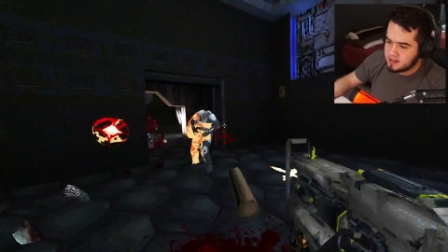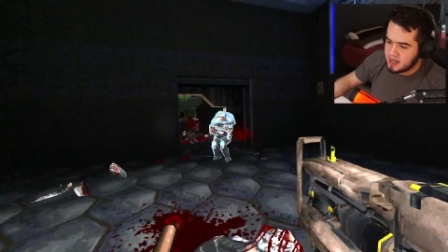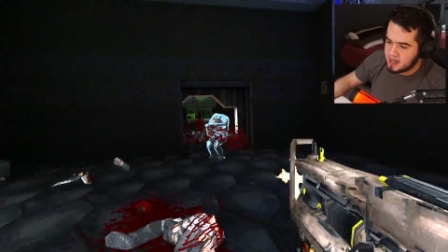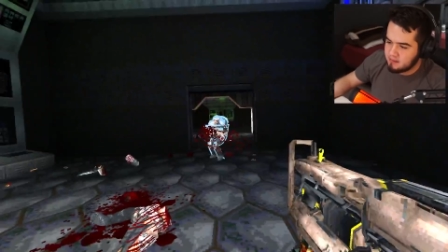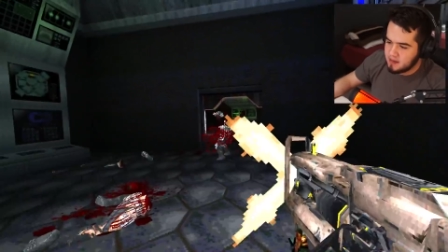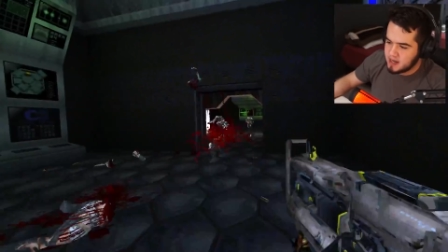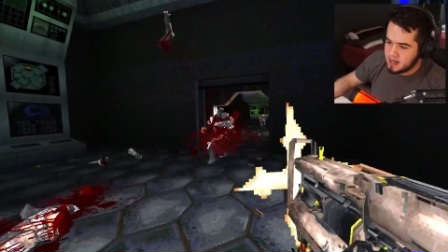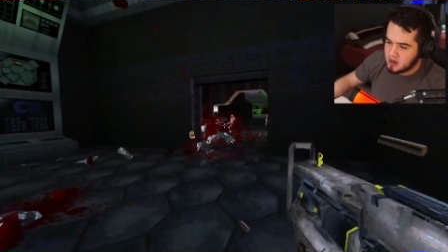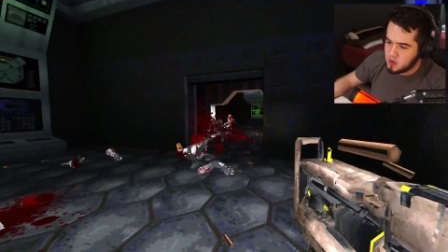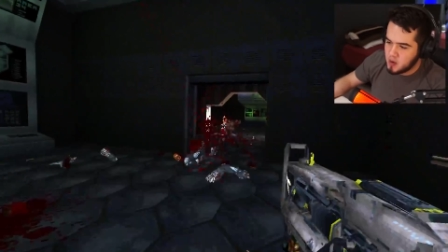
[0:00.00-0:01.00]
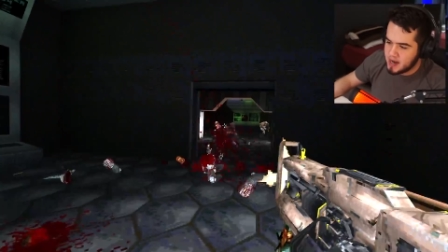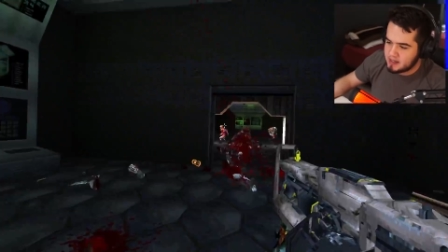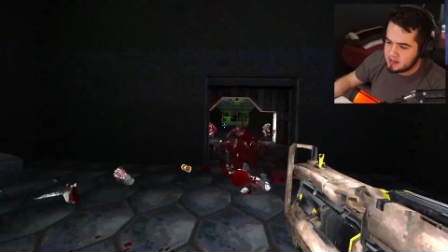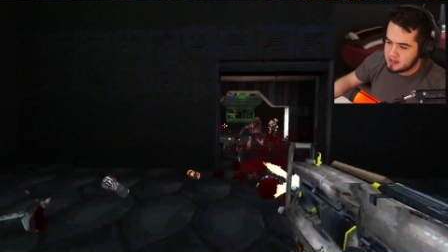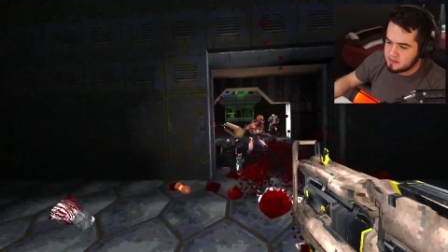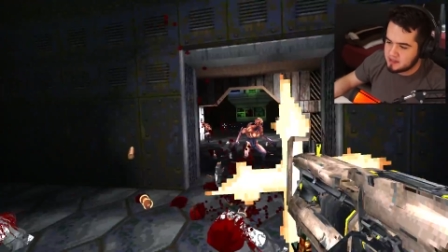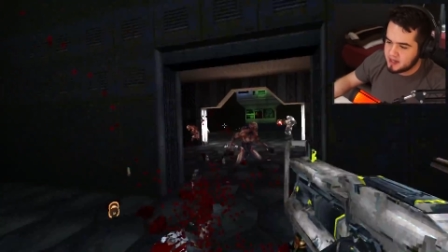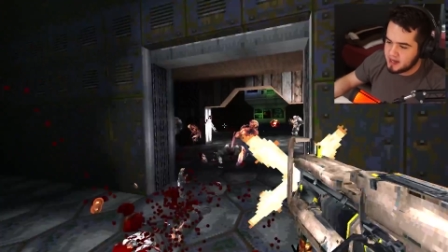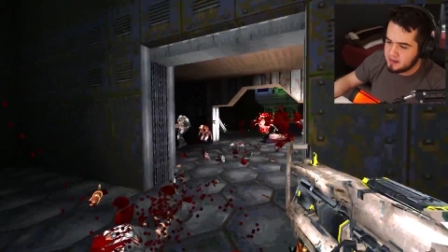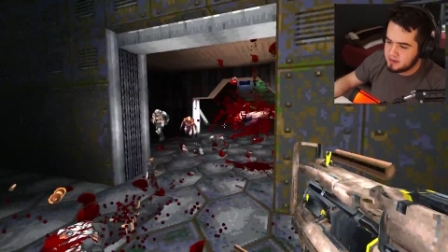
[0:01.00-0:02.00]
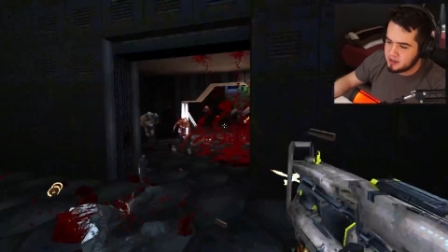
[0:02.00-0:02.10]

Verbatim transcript: taking me quite some time to